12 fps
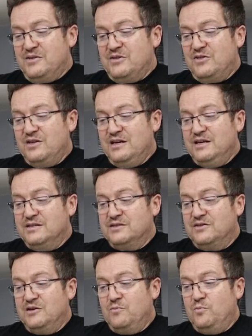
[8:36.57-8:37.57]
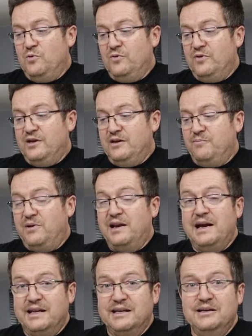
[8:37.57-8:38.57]
thing is, I think what they're
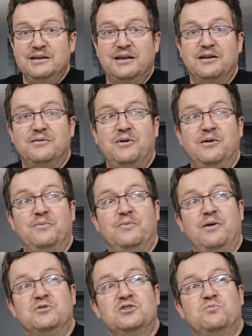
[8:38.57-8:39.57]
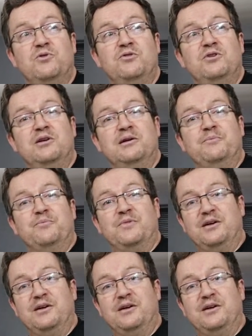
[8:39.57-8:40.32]
planning, and I'm just wondering